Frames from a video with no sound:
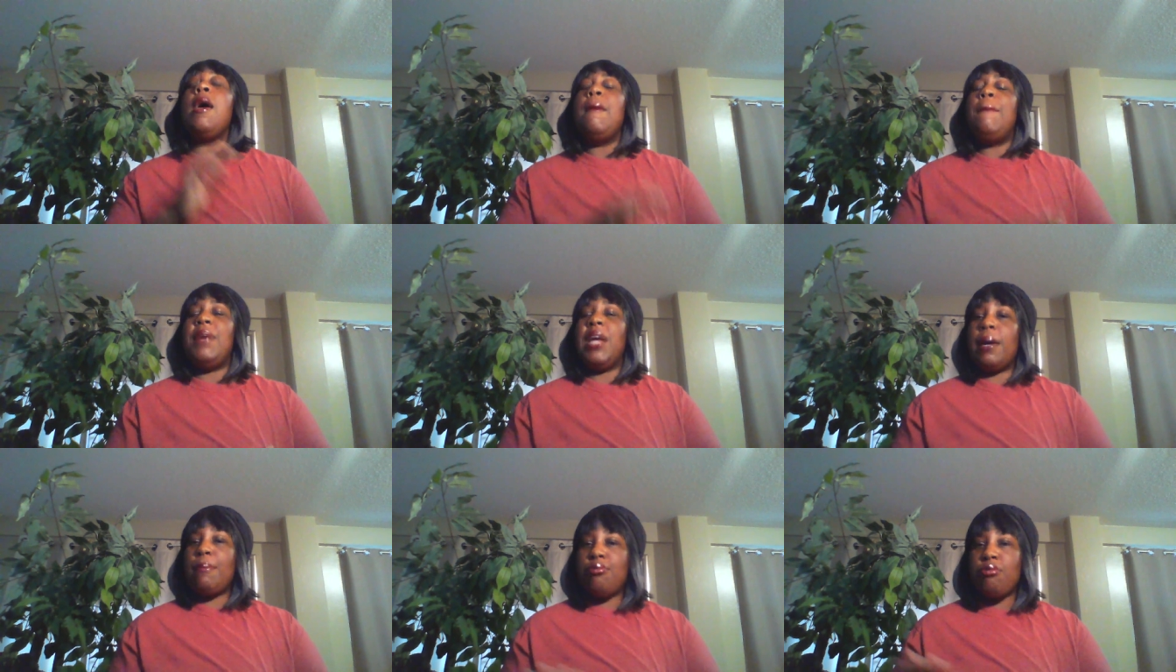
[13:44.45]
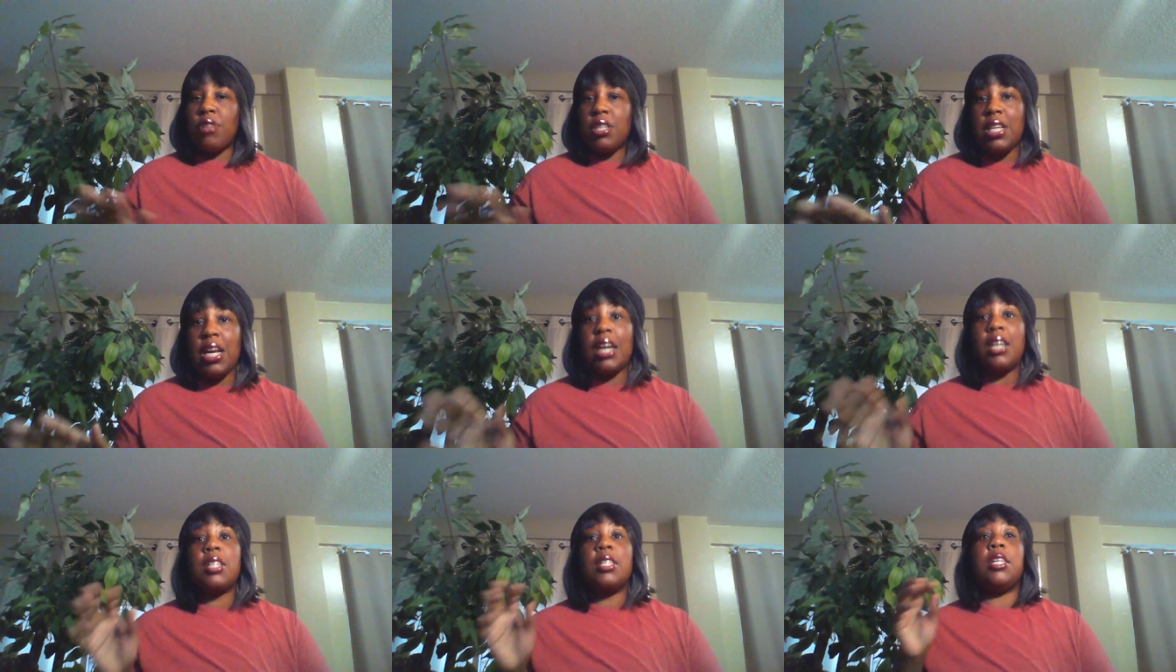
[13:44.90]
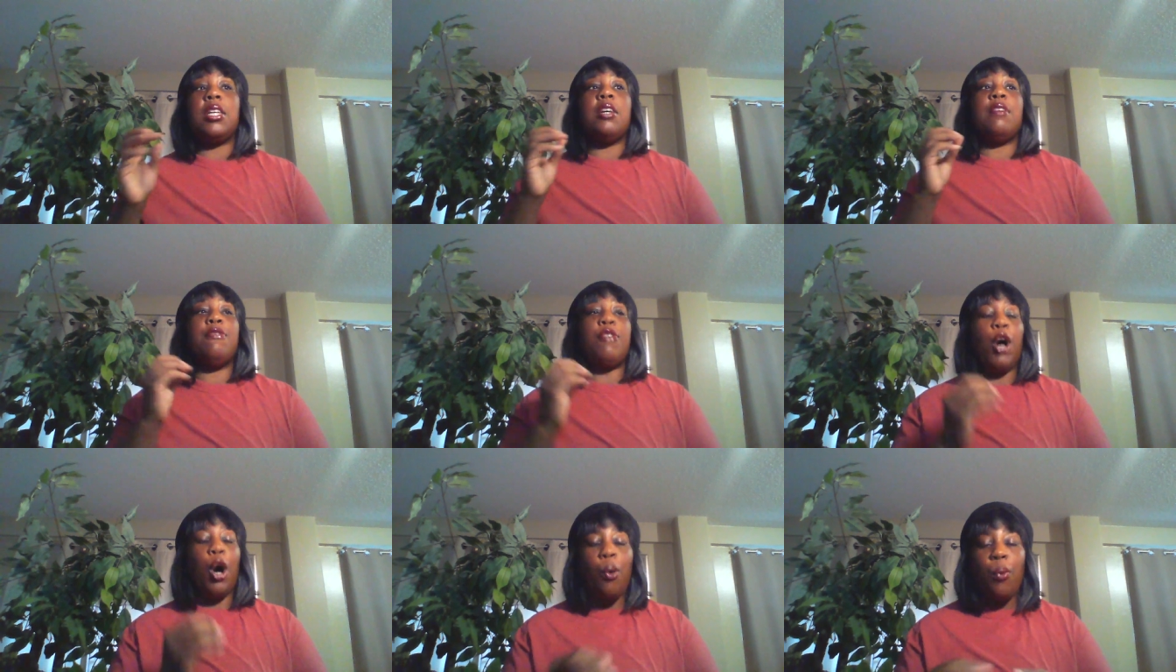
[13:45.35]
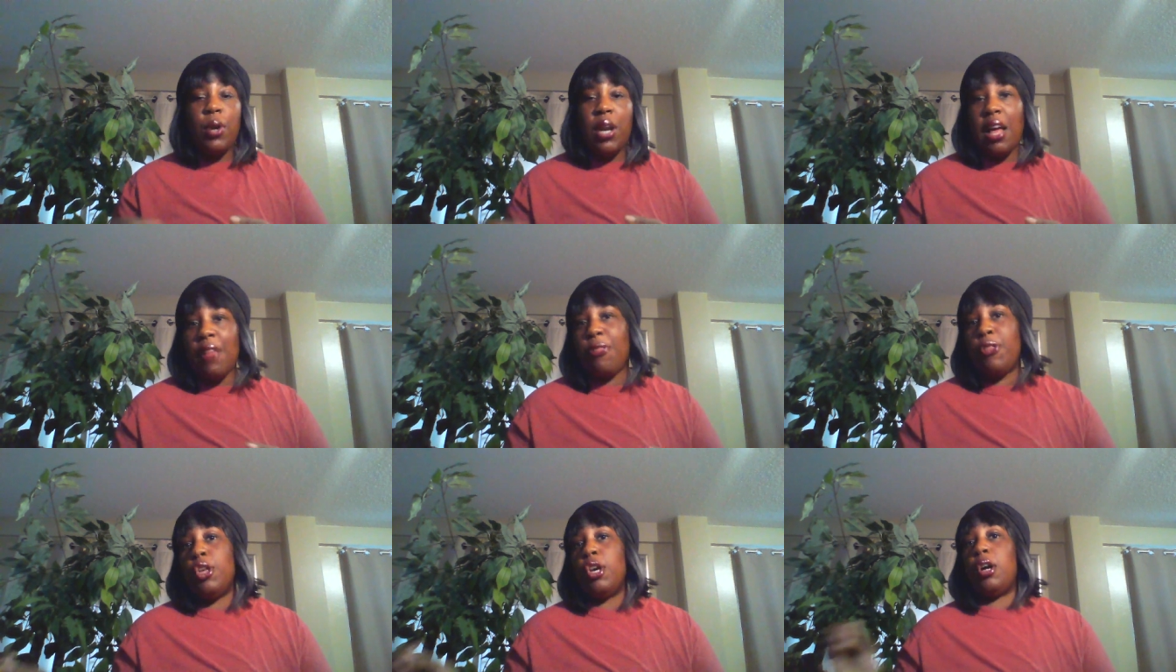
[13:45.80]
being productive, going
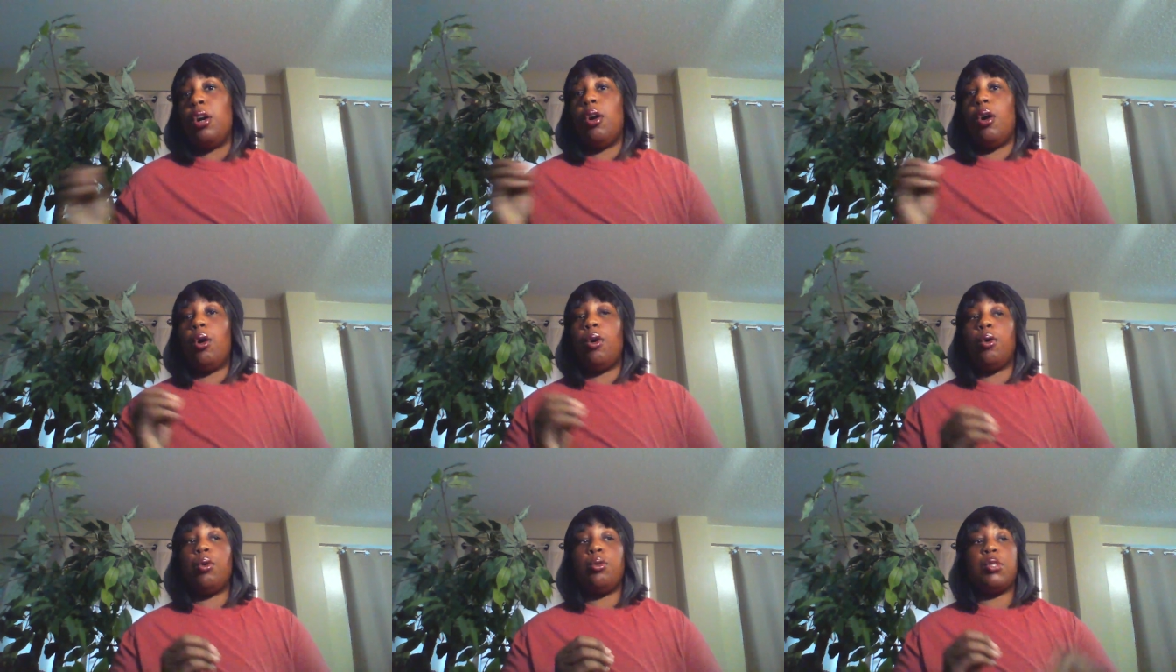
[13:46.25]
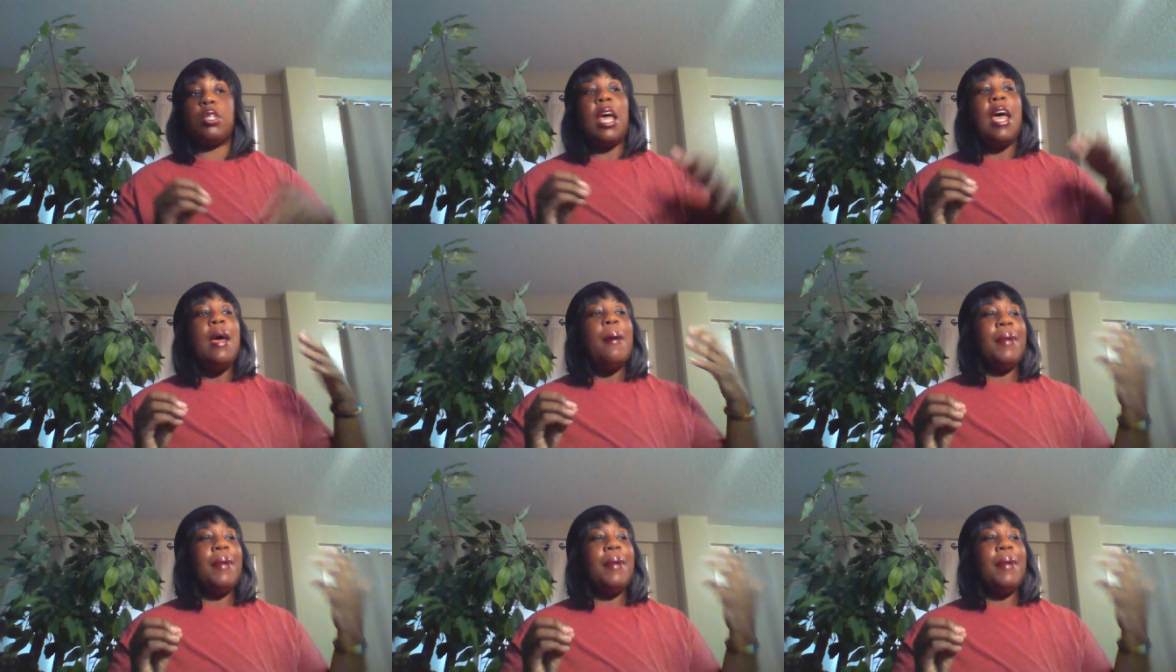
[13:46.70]
after your goals,